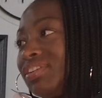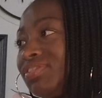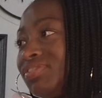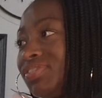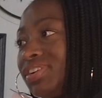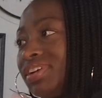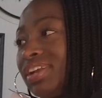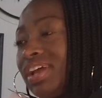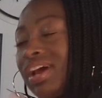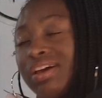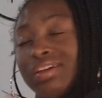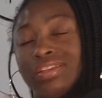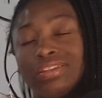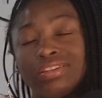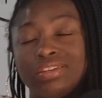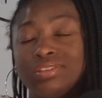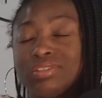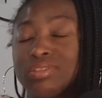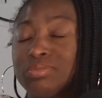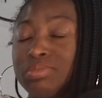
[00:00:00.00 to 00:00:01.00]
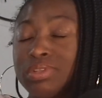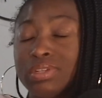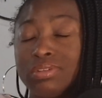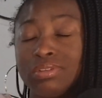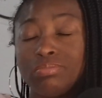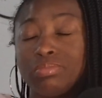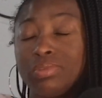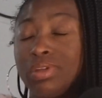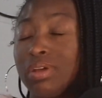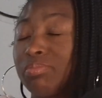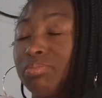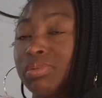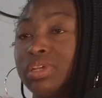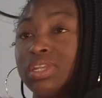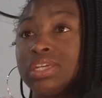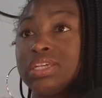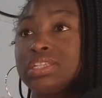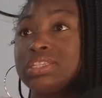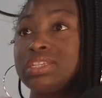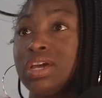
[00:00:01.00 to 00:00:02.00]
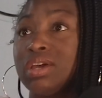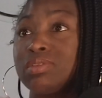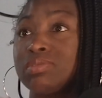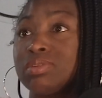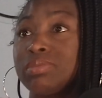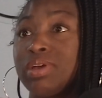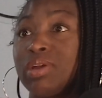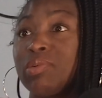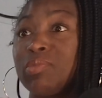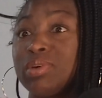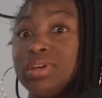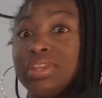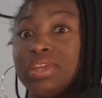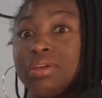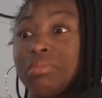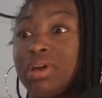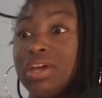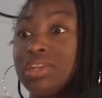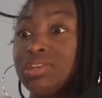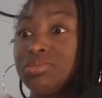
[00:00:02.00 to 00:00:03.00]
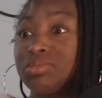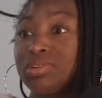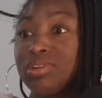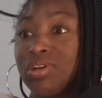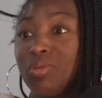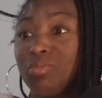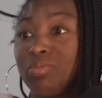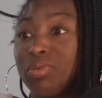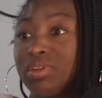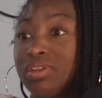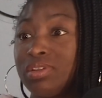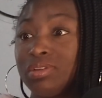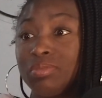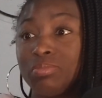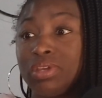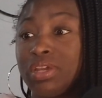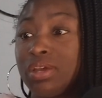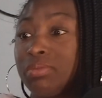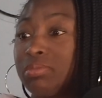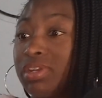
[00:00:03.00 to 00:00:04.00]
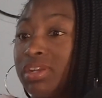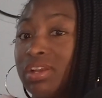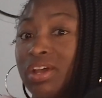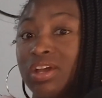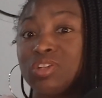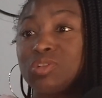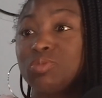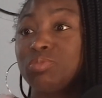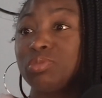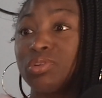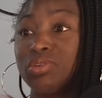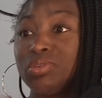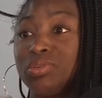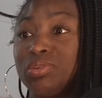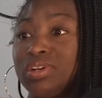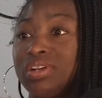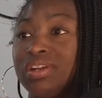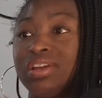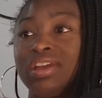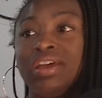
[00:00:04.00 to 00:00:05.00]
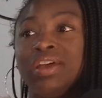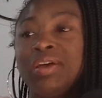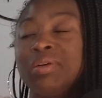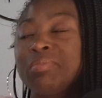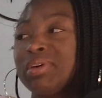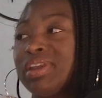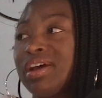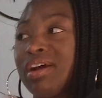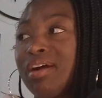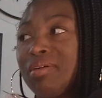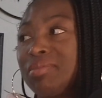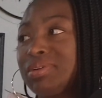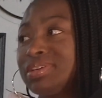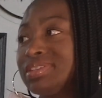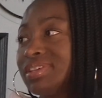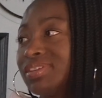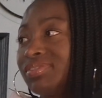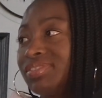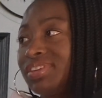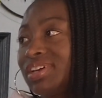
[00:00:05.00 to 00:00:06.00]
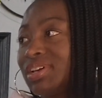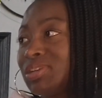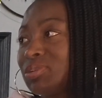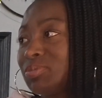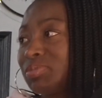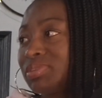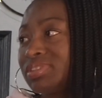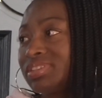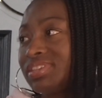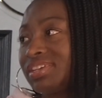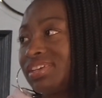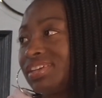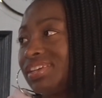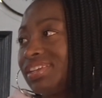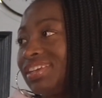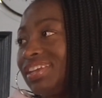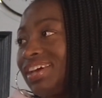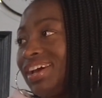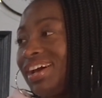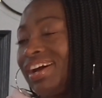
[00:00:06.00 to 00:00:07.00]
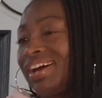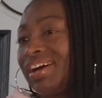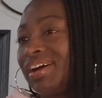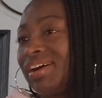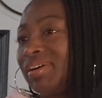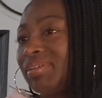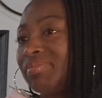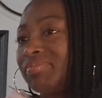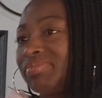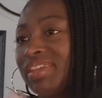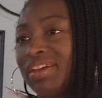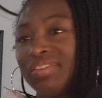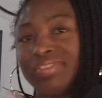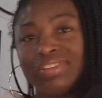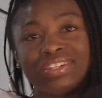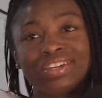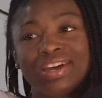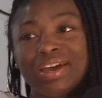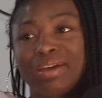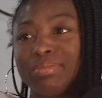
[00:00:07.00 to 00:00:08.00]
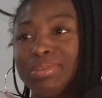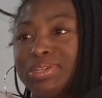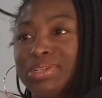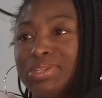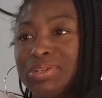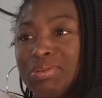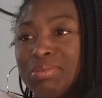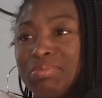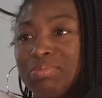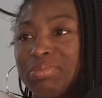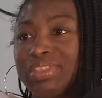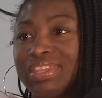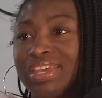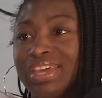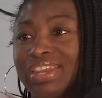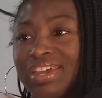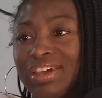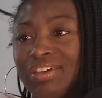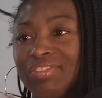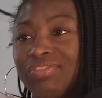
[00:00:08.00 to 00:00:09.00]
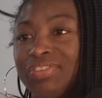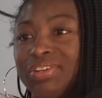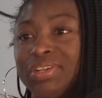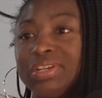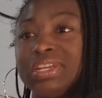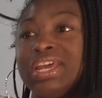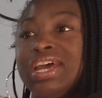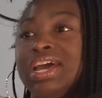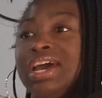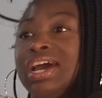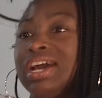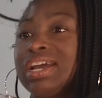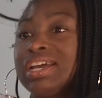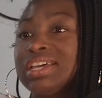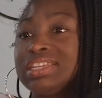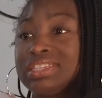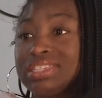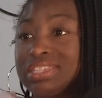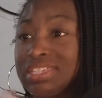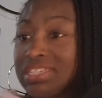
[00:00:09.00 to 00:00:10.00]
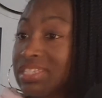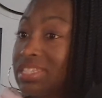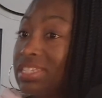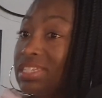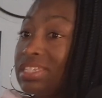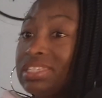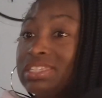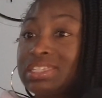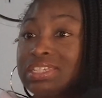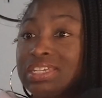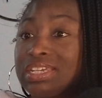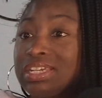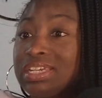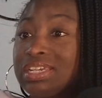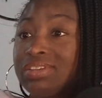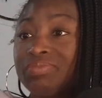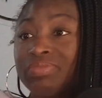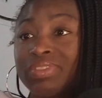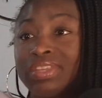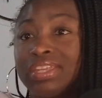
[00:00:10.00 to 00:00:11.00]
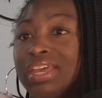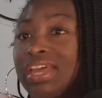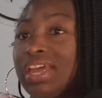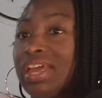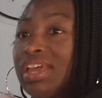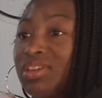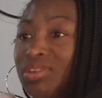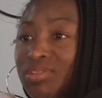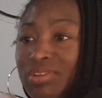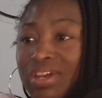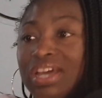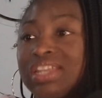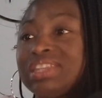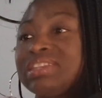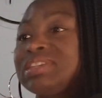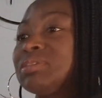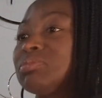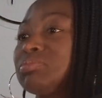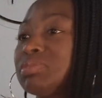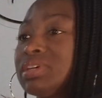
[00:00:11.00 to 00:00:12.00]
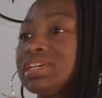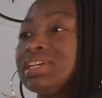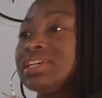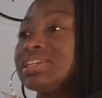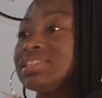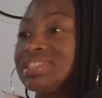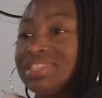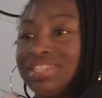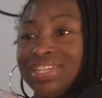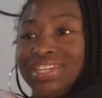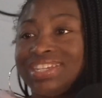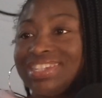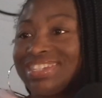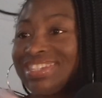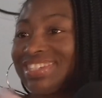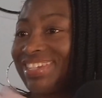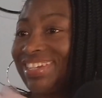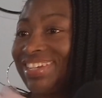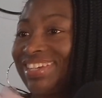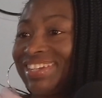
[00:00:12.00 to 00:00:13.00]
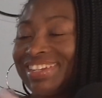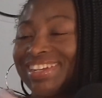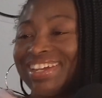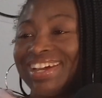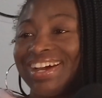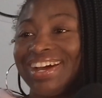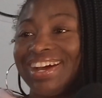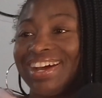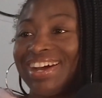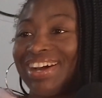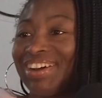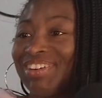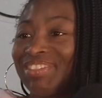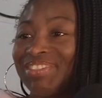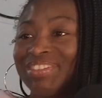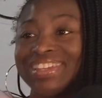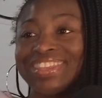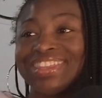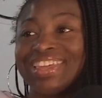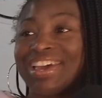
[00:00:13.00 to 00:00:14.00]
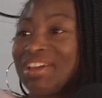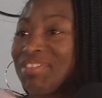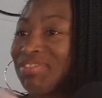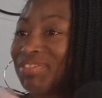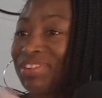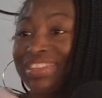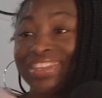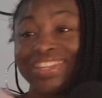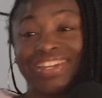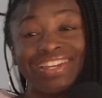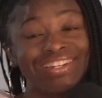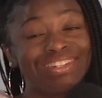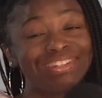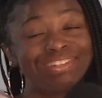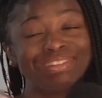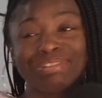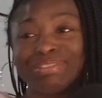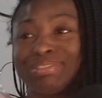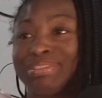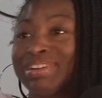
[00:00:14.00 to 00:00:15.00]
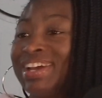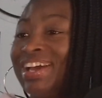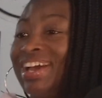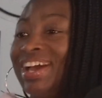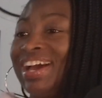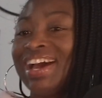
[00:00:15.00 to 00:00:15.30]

effort. There's been plenty of times I'm like, what am I doing becoming an entrepreneur? But I always give it 100% every time and show up with that effort. Consistency, you got to be consistent with everything too.